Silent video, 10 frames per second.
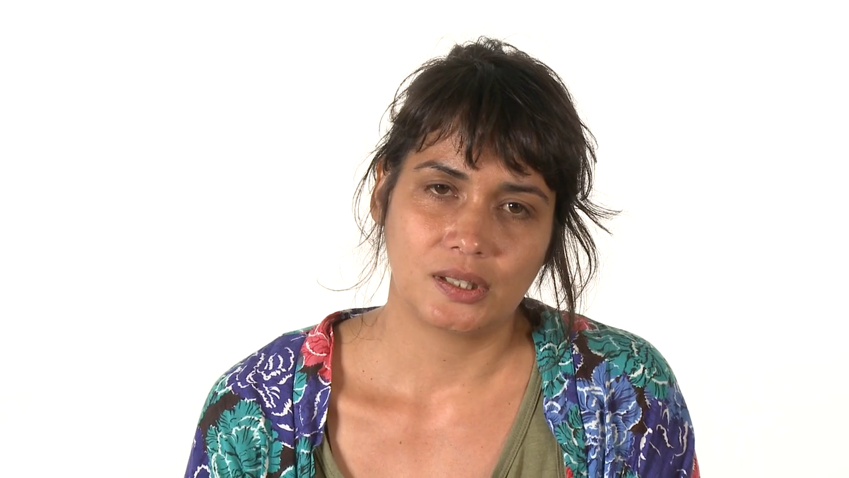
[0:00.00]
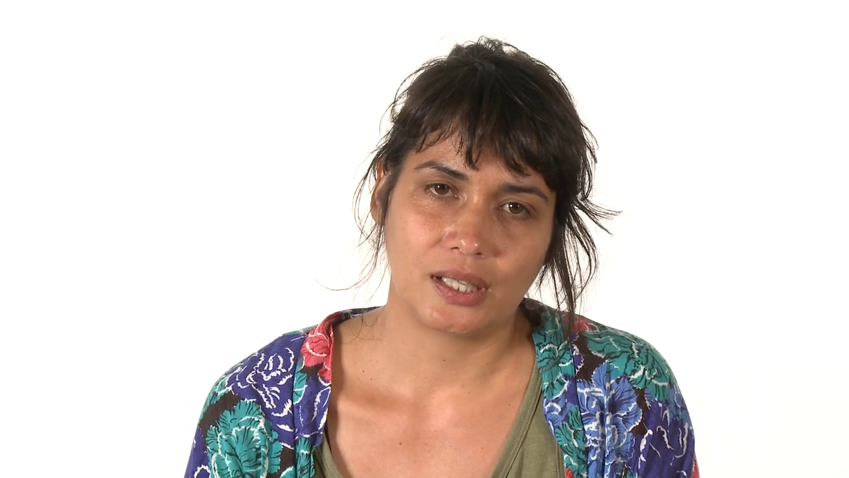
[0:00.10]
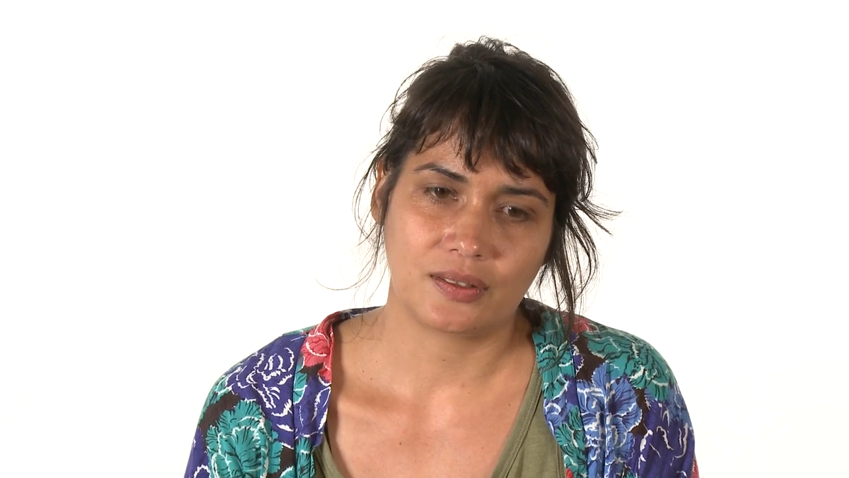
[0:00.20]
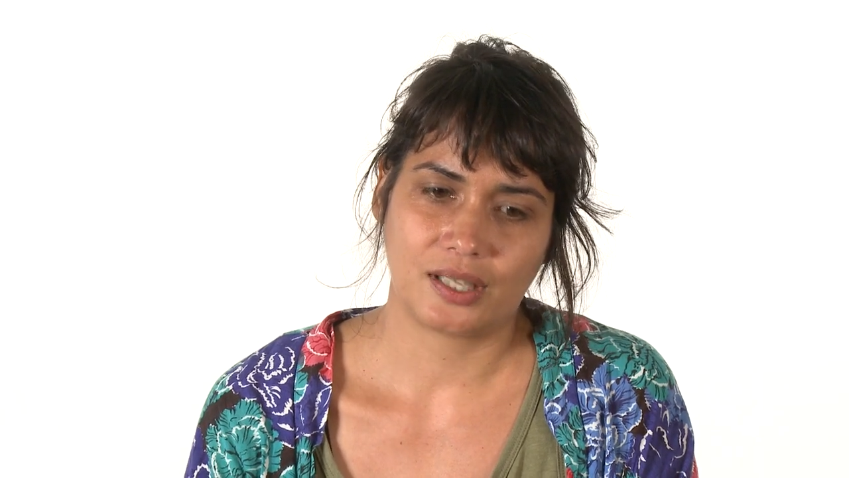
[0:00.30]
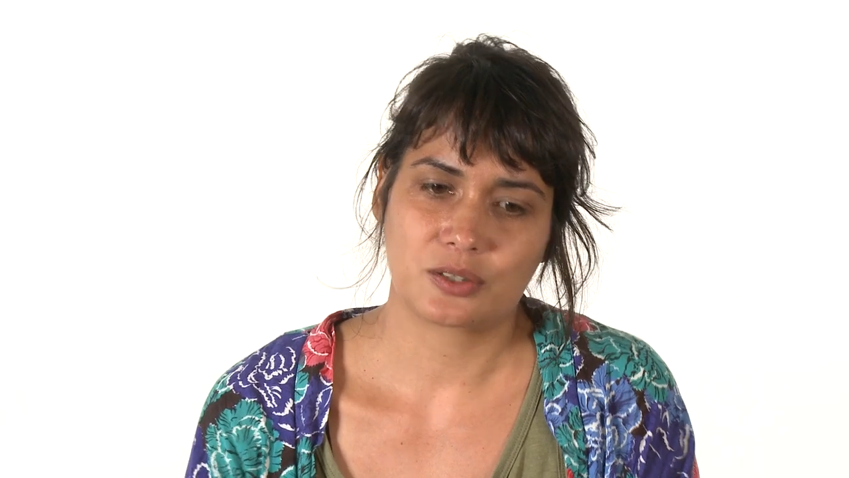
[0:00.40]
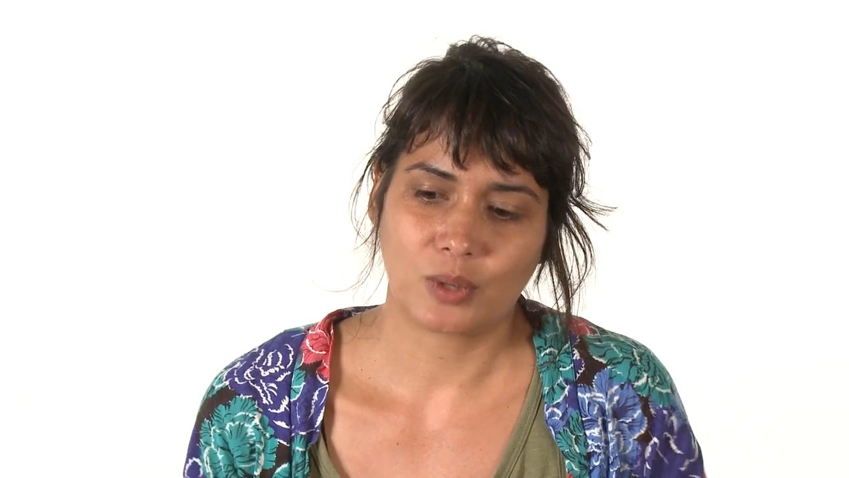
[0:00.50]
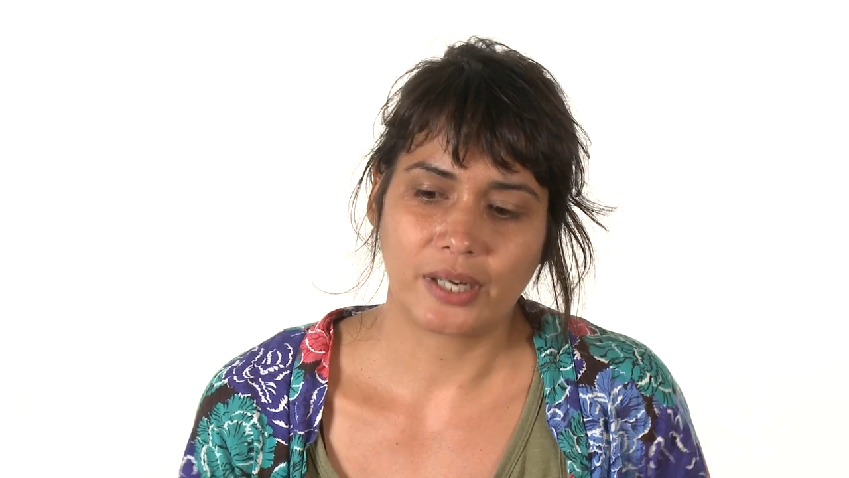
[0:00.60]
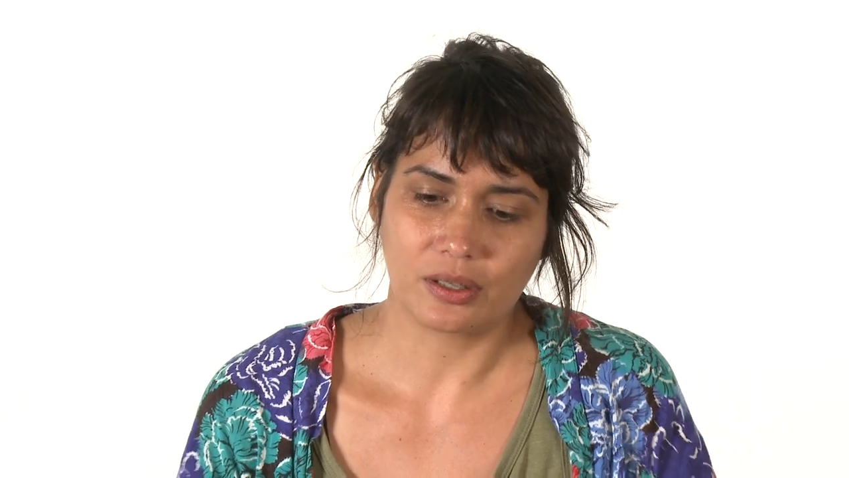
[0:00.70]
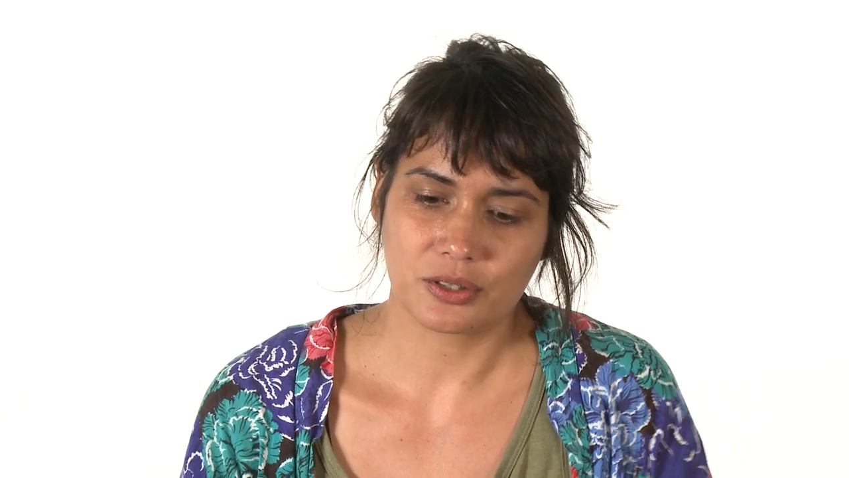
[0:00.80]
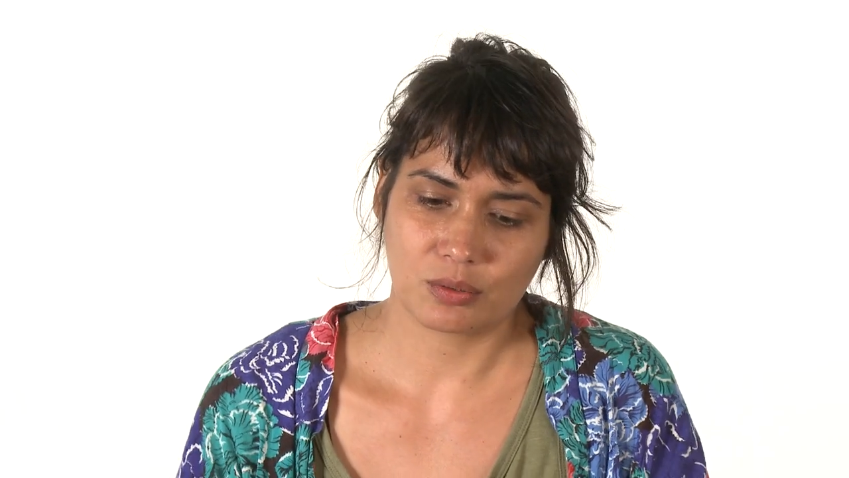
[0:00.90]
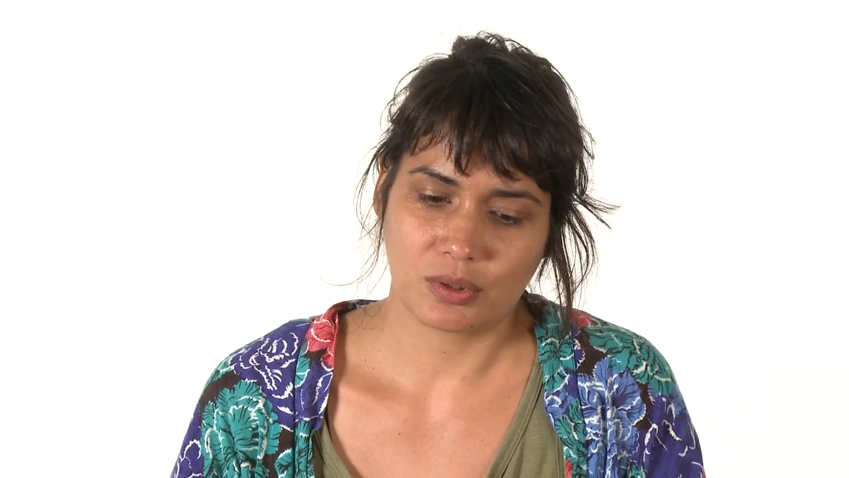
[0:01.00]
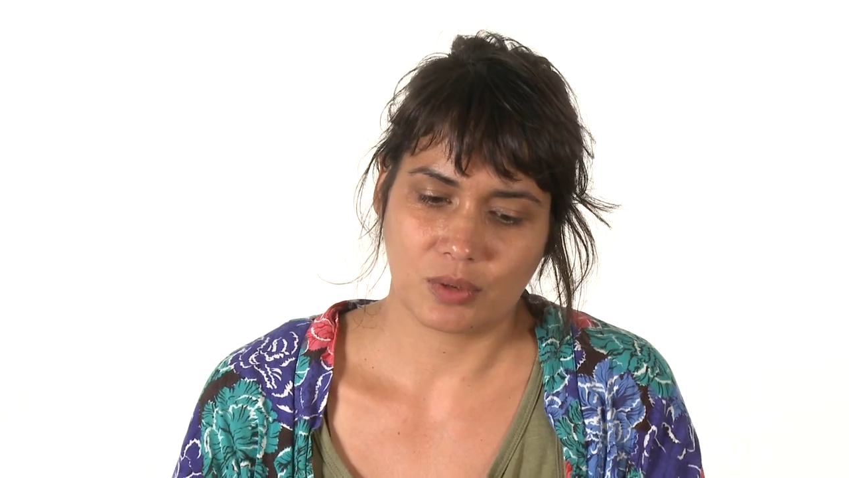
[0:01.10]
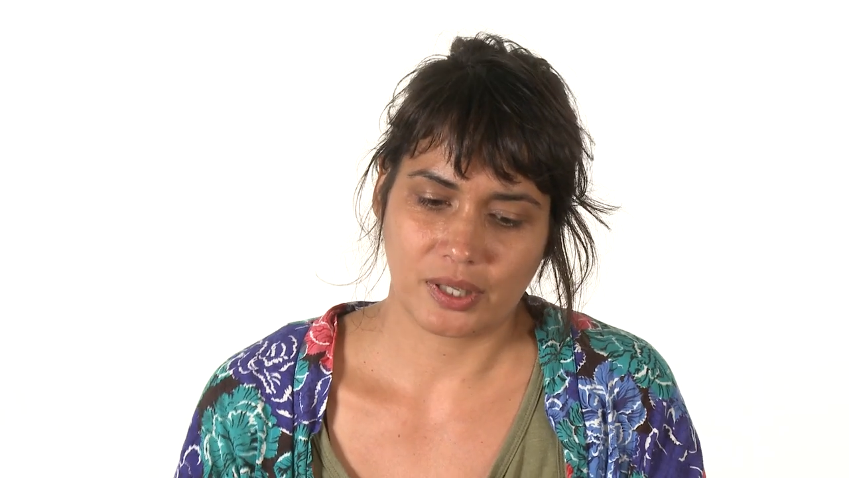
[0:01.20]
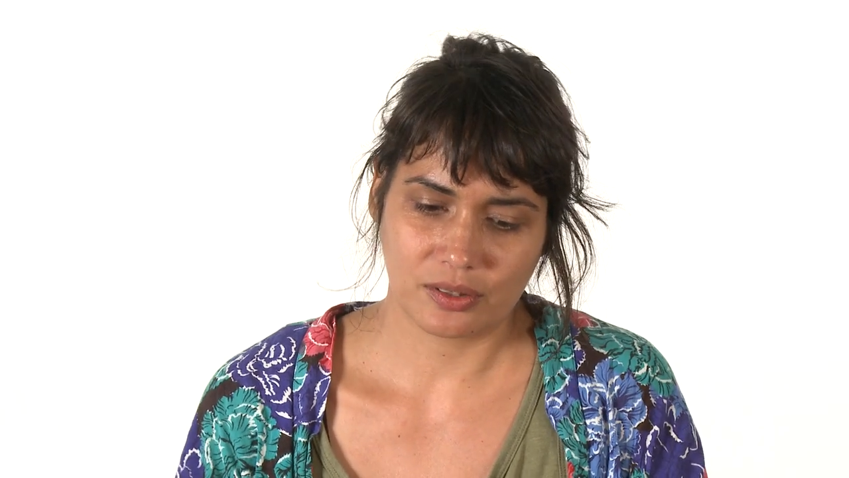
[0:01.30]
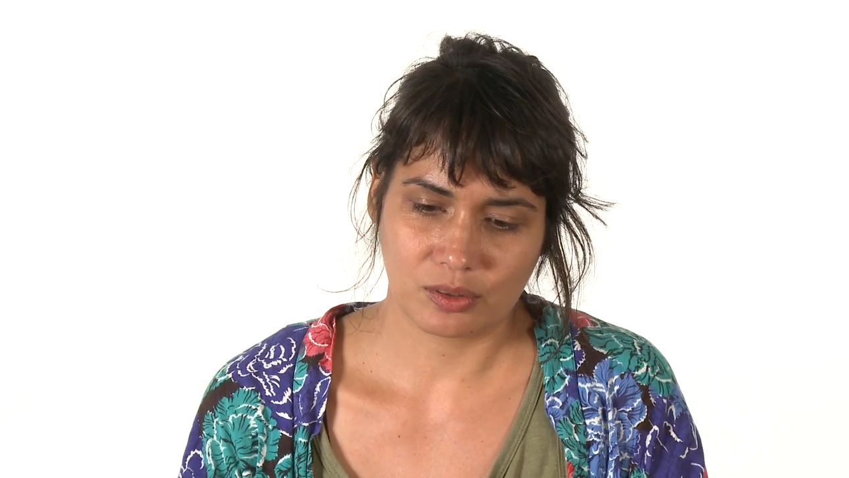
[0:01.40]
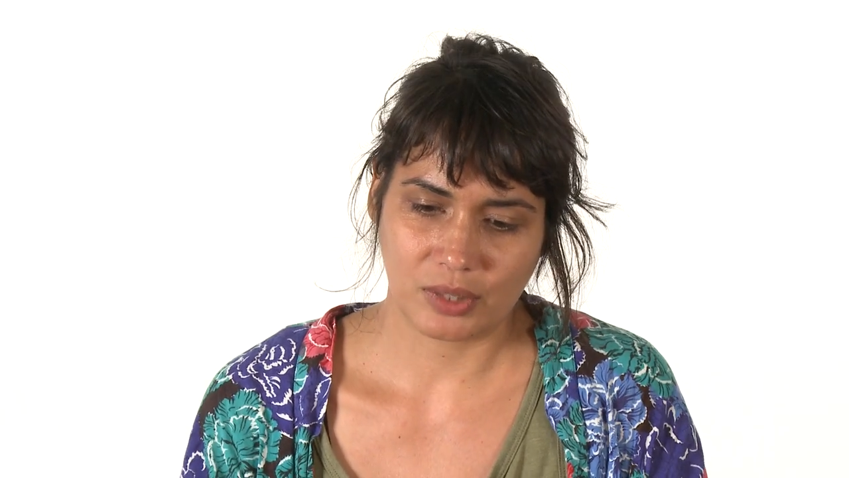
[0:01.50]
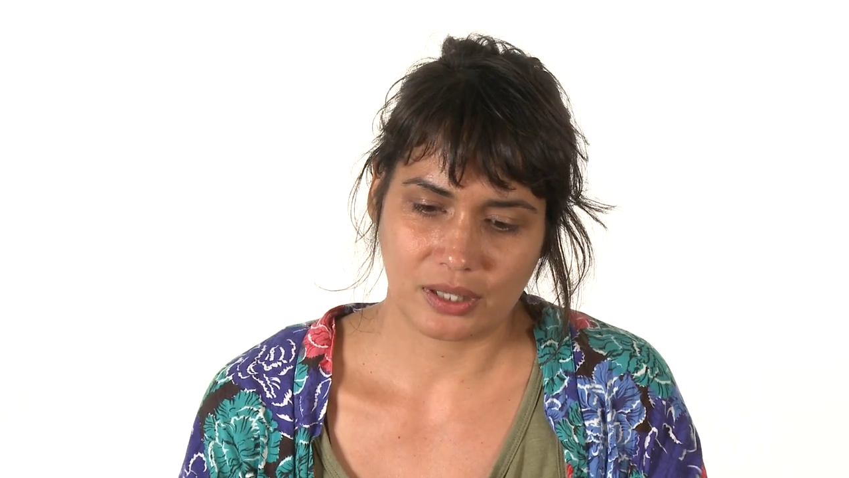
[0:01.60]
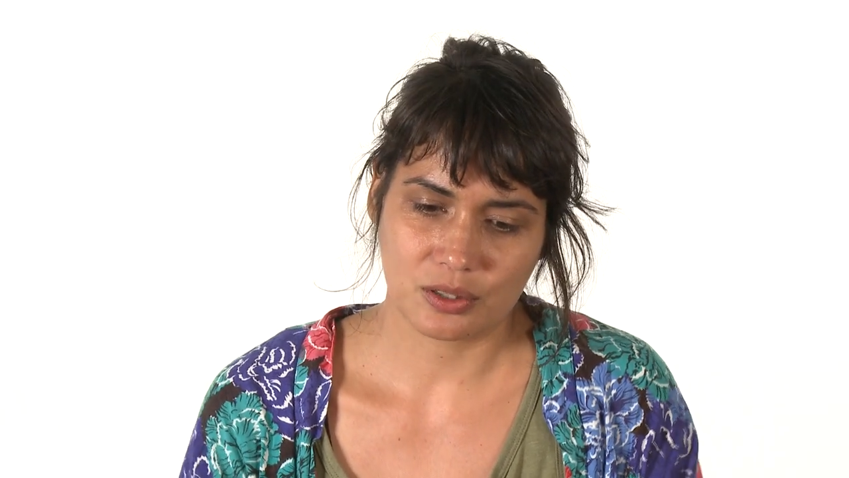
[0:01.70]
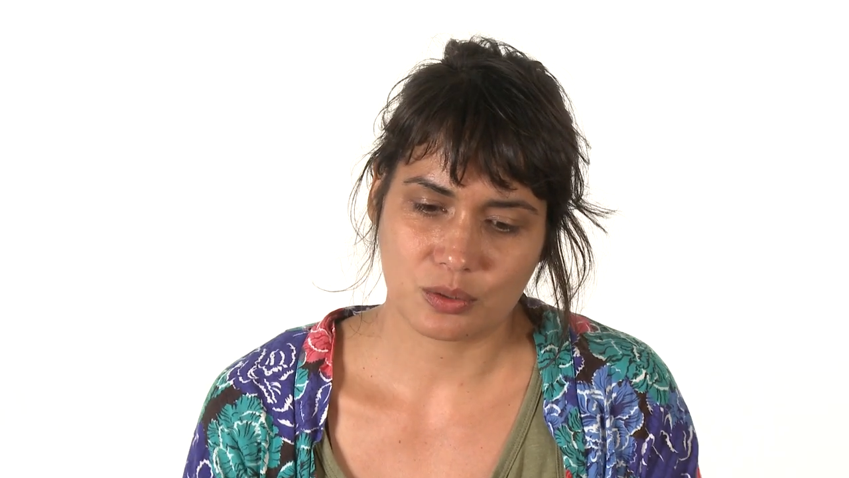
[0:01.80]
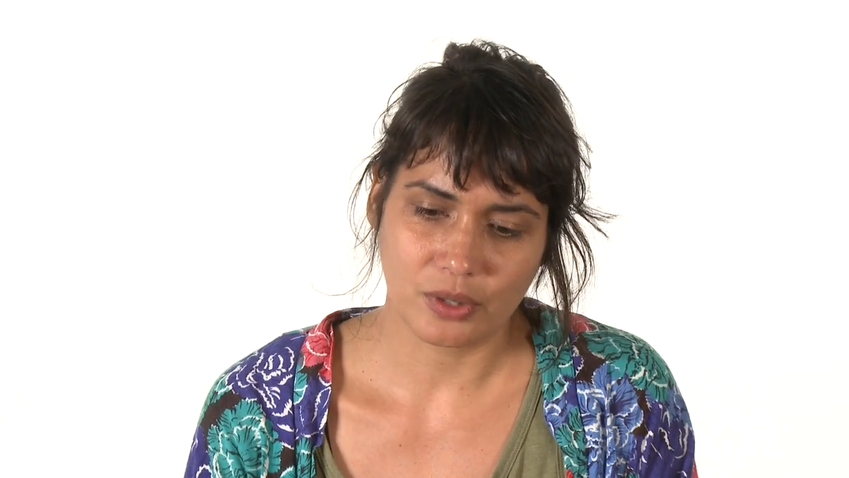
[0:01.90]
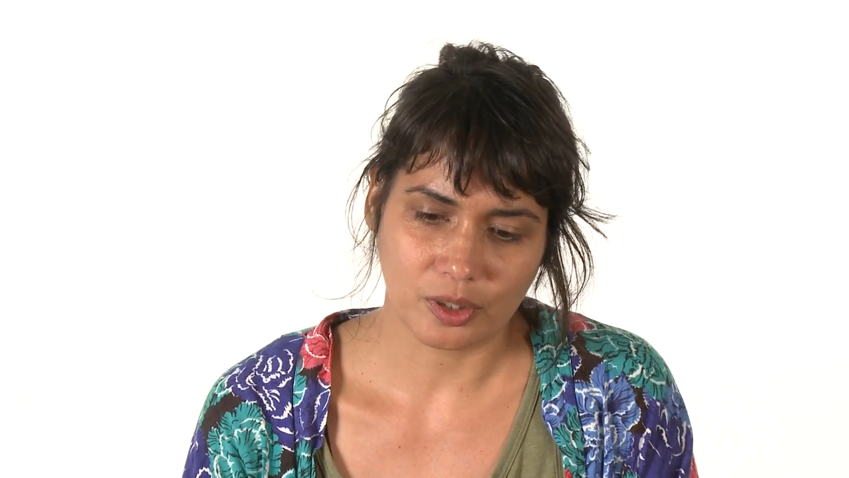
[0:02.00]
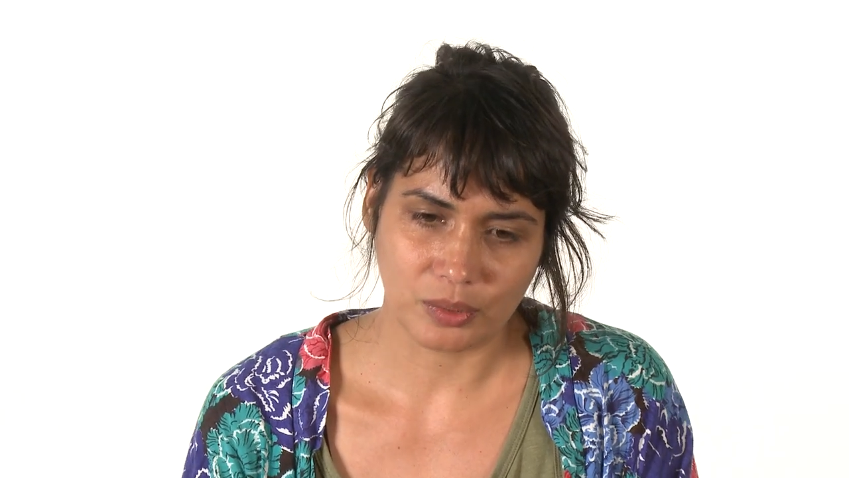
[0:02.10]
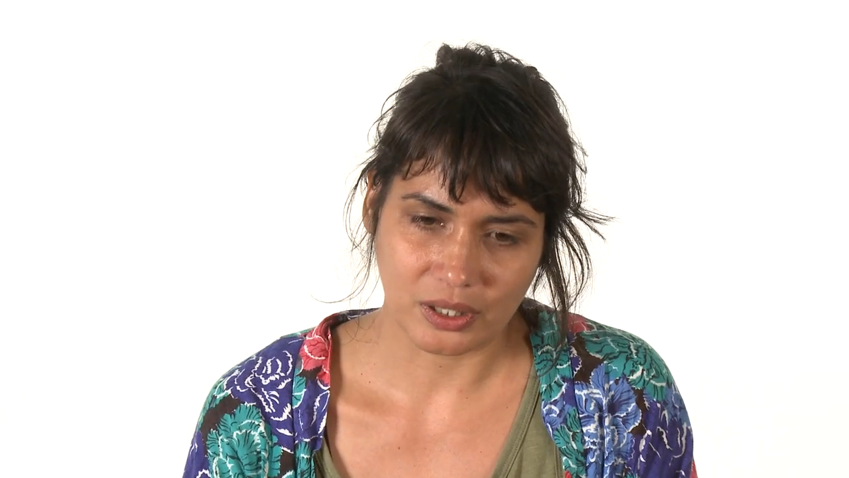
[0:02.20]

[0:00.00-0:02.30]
And that's why also we wanted to make this work,